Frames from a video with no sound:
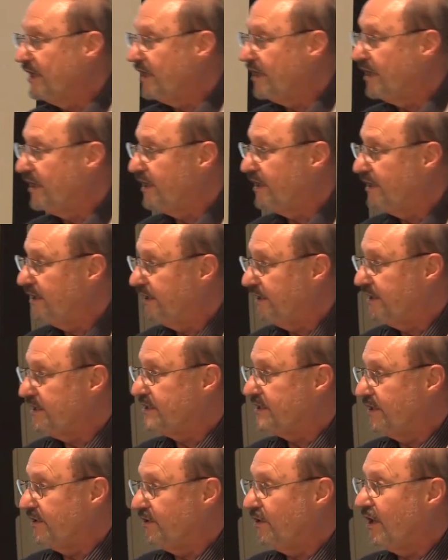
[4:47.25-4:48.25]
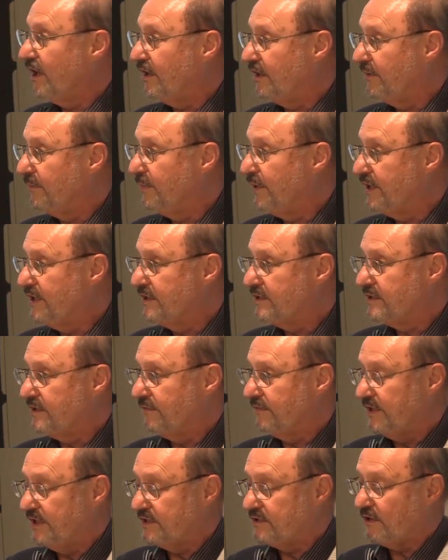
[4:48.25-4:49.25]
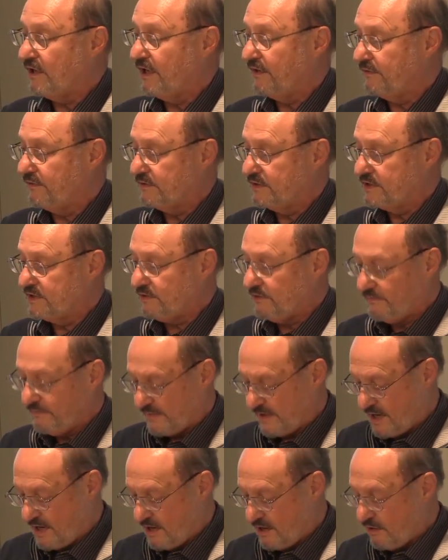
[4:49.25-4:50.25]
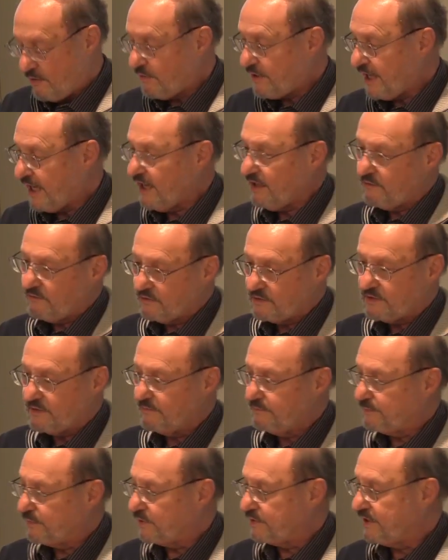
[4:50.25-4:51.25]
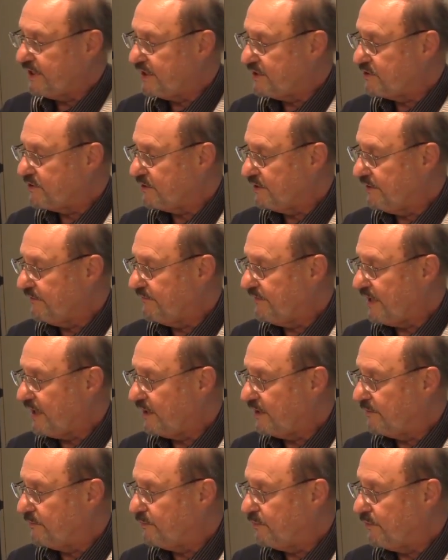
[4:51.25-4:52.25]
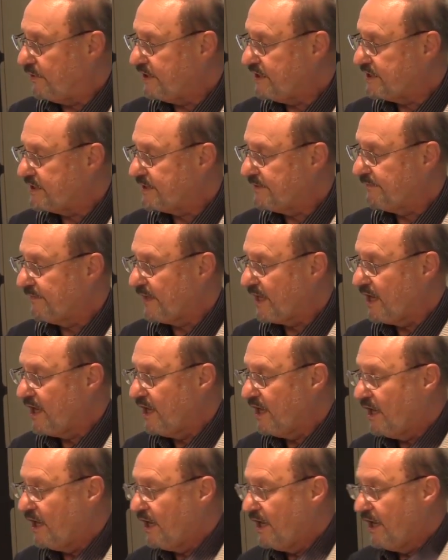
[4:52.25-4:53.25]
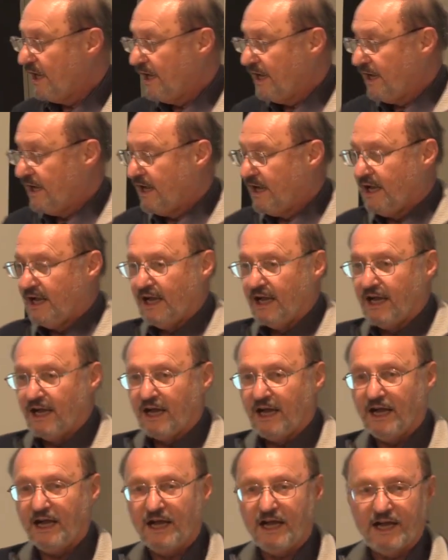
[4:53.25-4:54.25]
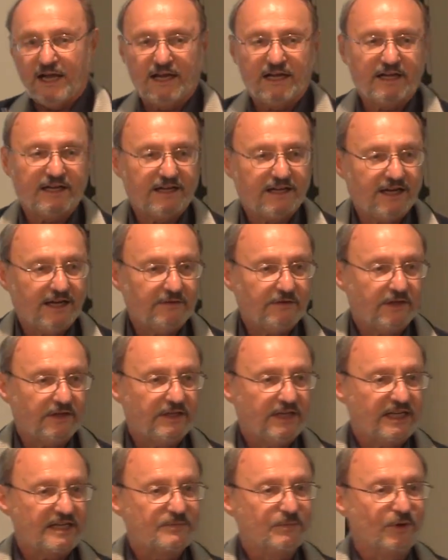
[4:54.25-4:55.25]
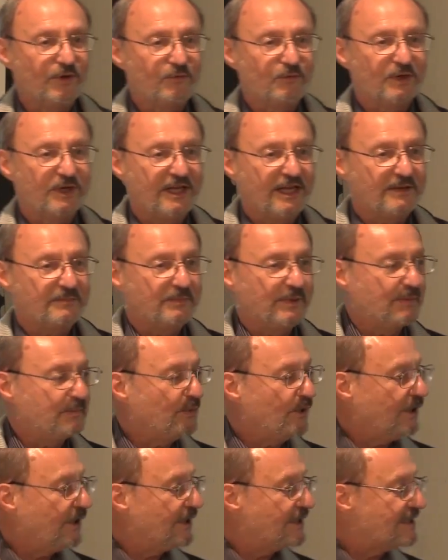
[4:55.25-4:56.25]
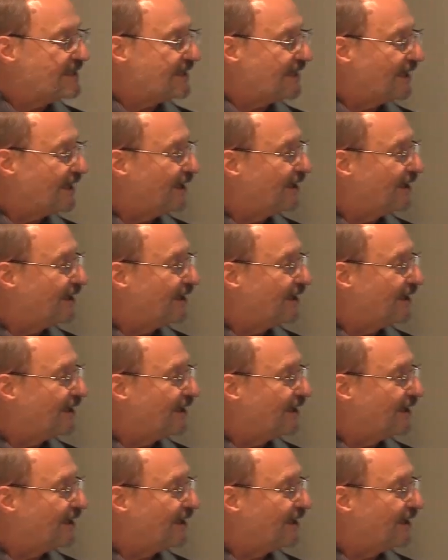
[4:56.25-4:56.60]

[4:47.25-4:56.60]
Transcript: at least in the opinions of these authors. So, okay, those are potentially valid points. I thought the next bullet would get people is